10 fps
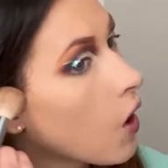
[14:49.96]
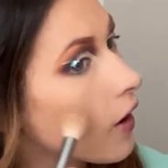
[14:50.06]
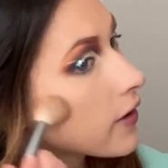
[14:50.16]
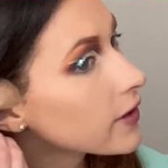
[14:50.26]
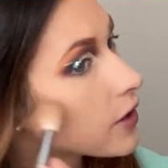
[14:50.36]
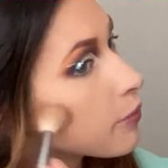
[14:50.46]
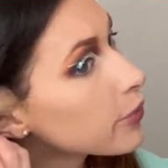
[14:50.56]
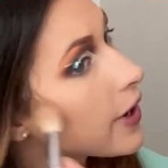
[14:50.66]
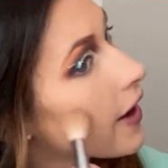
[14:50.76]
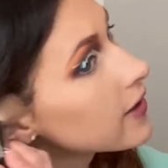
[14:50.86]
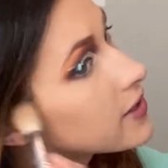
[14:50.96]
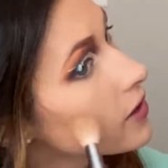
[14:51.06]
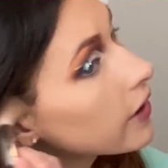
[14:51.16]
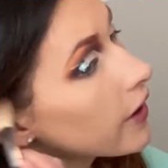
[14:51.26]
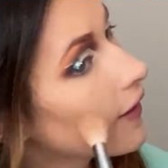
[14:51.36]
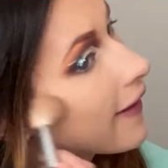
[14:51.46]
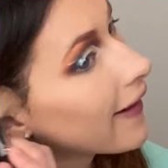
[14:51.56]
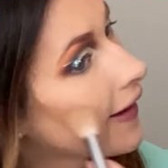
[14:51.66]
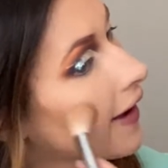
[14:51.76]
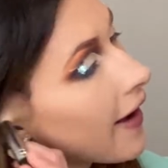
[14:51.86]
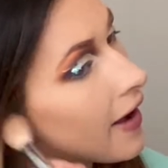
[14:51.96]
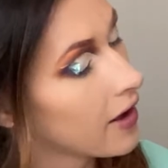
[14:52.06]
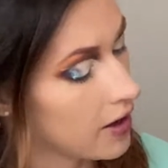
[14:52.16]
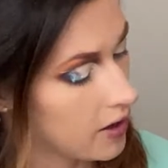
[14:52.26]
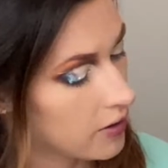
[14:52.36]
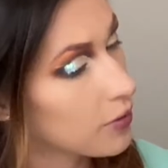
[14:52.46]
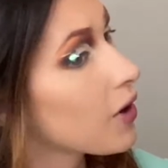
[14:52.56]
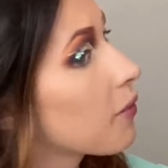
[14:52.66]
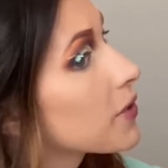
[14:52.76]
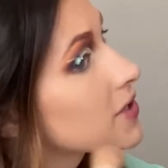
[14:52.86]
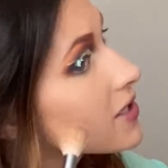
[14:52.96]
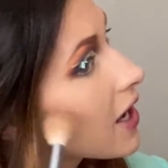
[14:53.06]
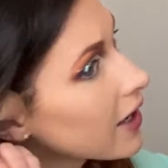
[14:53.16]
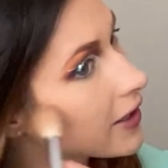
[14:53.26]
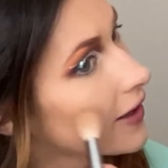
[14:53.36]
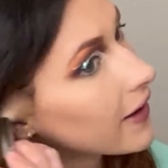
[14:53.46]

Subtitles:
A little bronzer. We're almost done.